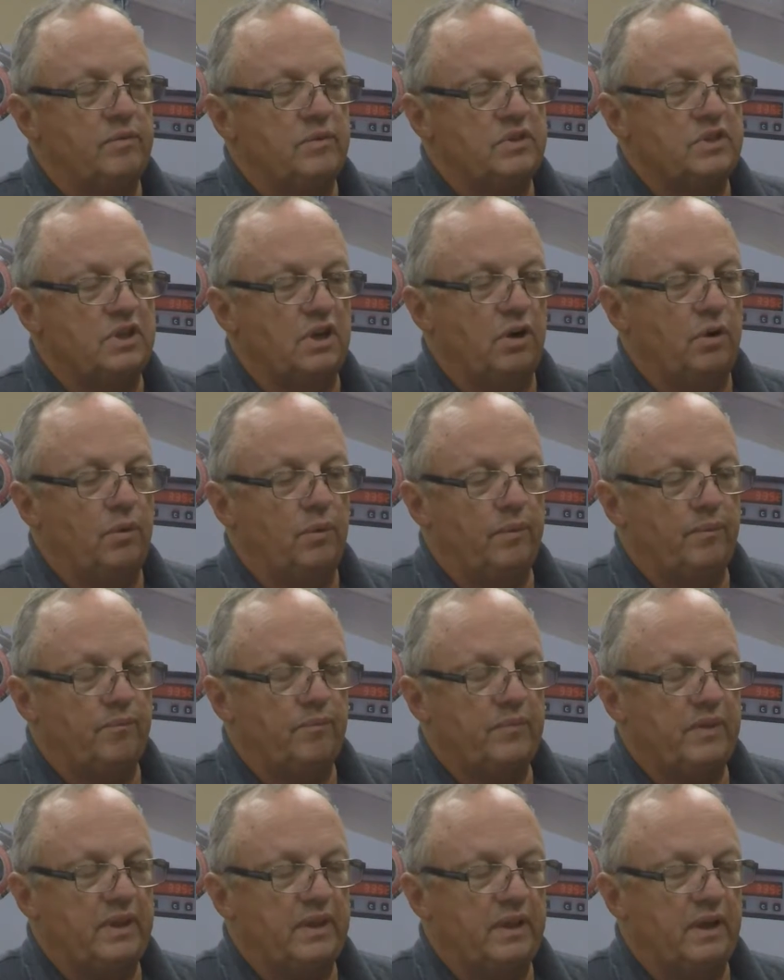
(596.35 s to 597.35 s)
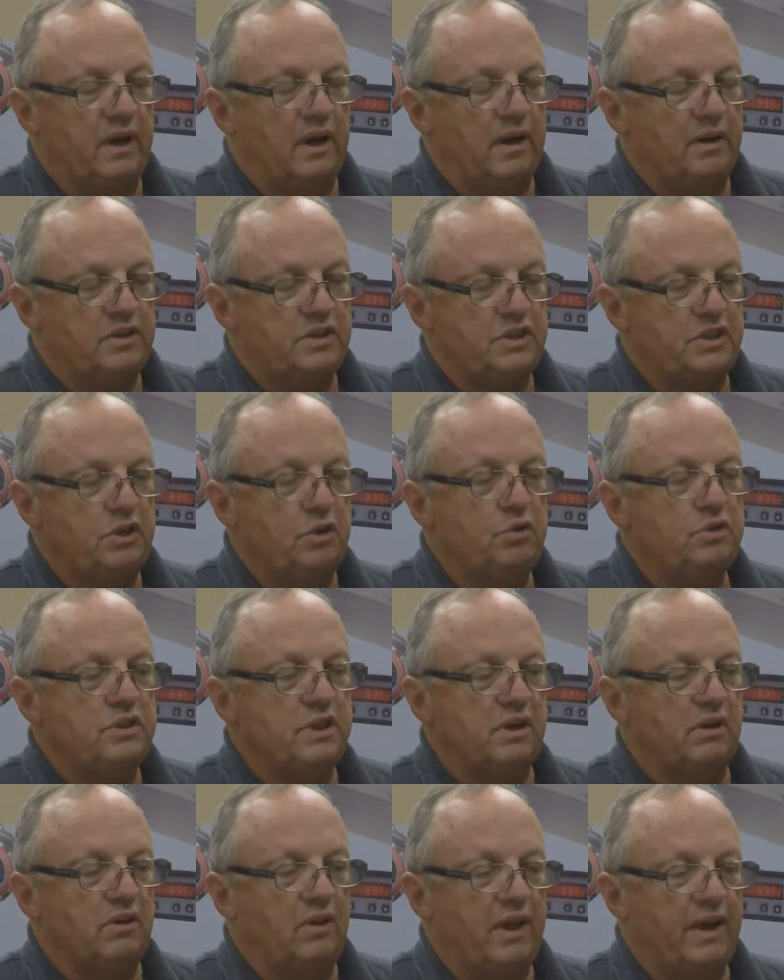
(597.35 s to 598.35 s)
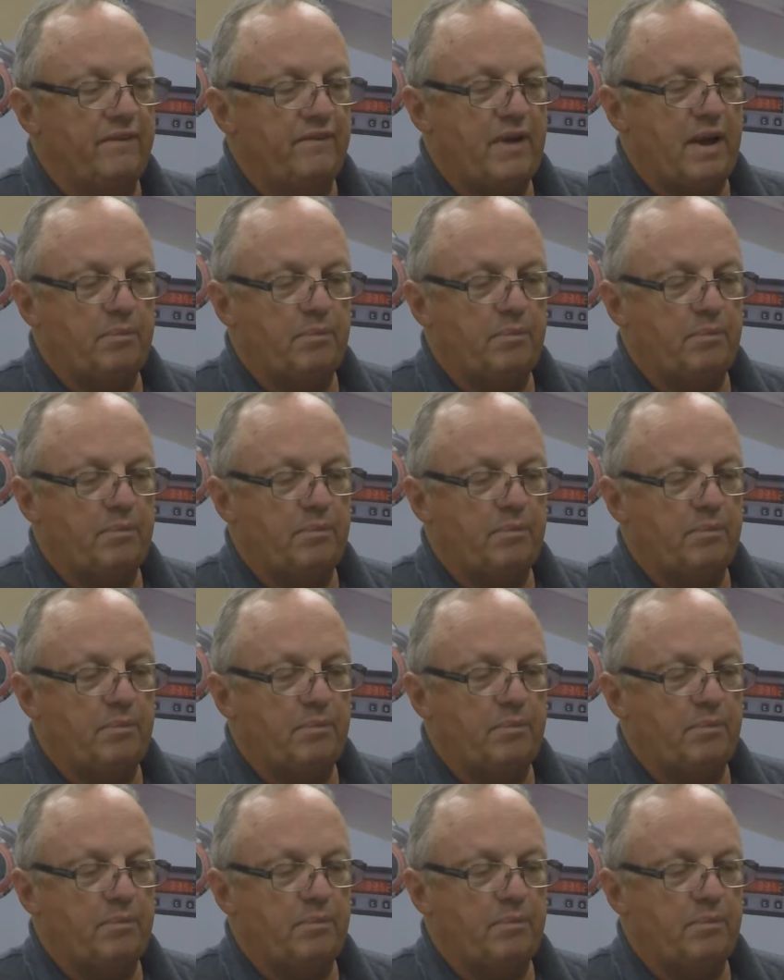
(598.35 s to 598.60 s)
so it's used in a lot of